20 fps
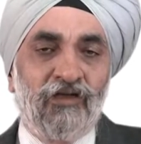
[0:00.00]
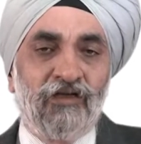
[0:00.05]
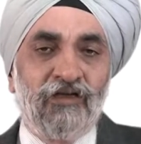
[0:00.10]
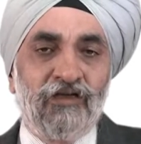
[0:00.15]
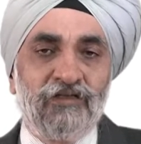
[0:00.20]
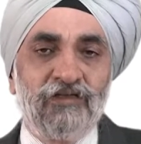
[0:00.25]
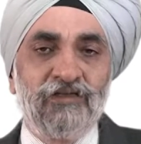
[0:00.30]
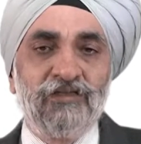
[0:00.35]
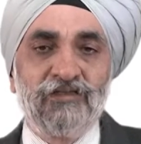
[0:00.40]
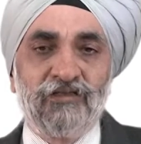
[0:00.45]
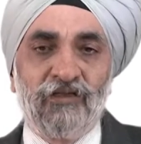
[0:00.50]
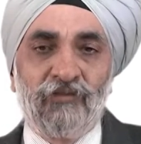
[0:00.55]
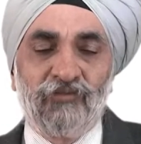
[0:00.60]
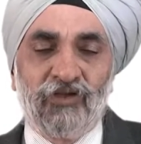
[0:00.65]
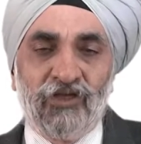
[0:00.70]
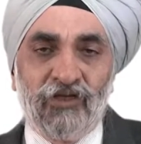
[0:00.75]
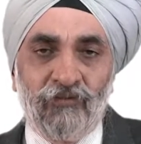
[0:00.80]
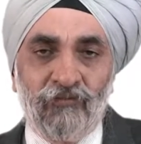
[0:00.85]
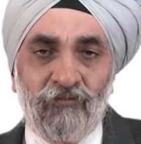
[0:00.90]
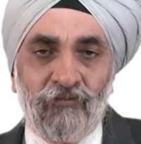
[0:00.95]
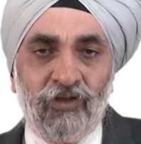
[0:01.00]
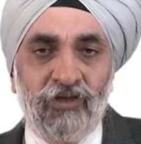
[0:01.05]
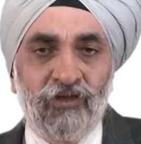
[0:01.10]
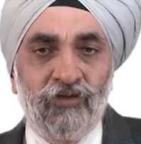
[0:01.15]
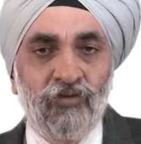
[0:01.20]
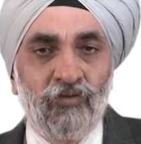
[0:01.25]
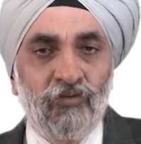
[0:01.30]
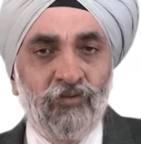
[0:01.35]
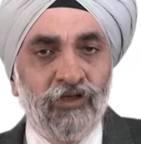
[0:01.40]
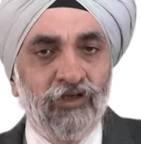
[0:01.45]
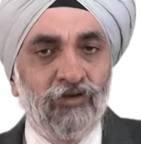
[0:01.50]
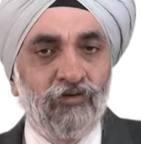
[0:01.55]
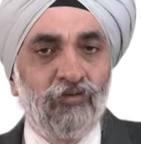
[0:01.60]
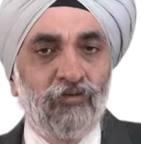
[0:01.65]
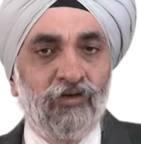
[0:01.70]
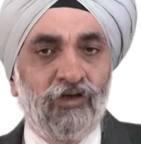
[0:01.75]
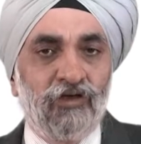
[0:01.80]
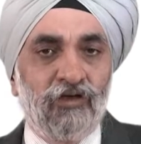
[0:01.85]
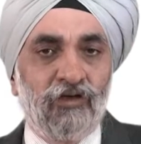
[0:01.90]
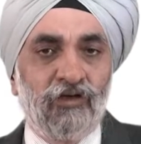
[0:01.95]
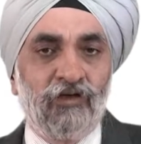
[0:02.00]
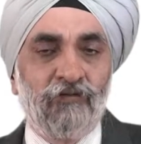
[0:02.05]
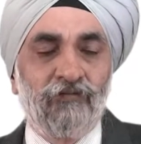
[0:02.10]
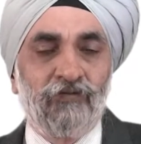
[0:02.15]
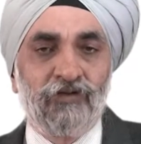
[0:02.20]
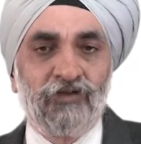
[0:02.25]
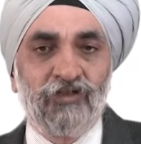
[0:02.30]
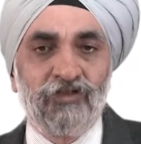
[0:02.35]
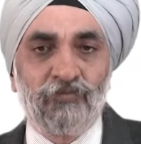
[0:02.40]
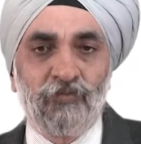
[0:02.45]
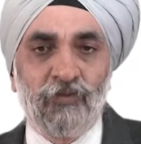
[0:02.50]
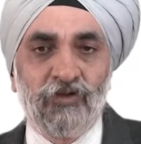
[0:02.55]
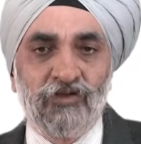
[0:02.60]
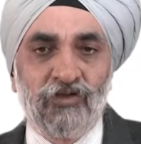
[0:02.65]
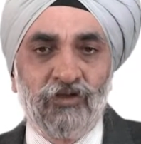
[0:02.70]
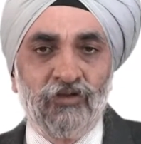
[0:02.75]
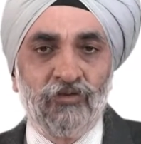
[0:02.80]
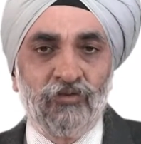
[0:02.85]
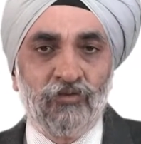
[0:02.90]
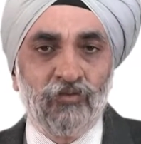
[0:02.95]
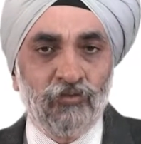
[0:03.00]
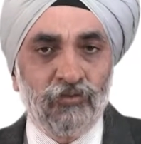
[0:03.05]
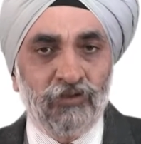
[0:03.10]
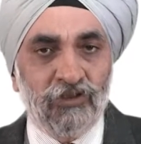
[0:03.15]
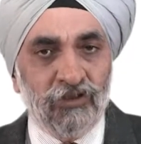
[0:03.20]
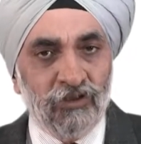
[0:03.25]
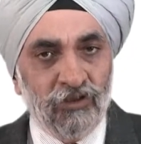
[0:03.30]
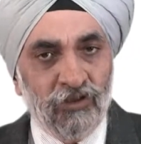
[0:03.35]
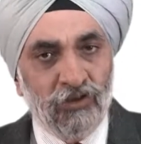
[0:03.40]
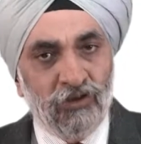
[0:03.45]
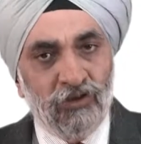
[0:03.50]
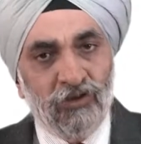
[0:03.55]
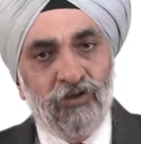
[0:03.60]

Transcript: it is something where you need to refer this patient to the